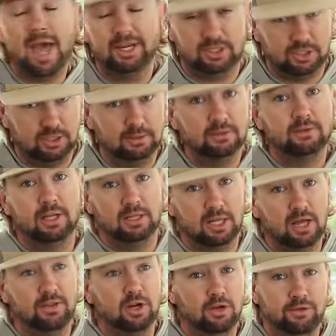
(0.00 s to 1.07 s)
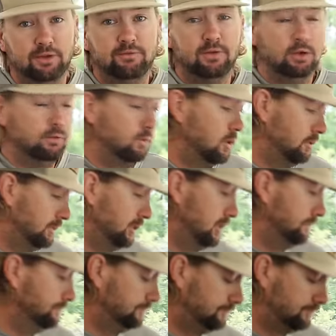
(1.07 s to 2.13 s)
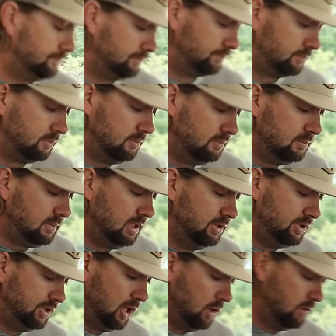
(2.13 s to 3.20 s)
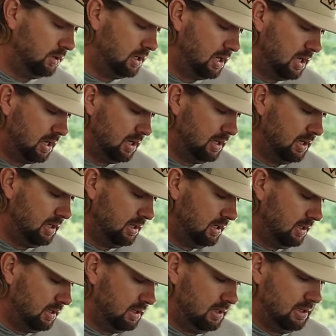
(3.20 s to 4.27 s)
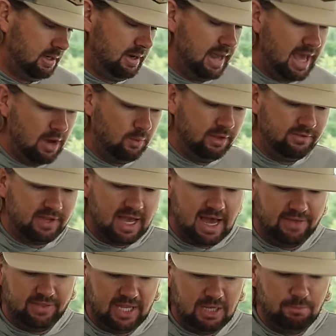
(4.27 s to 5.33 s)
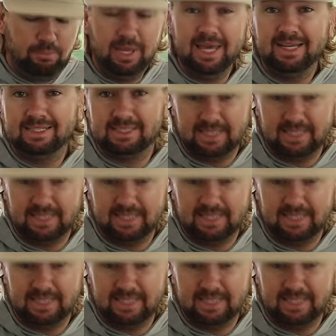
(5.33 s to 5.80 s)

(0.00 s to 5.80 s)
action than a lot of the other floating worms, though. So, now we've got the pig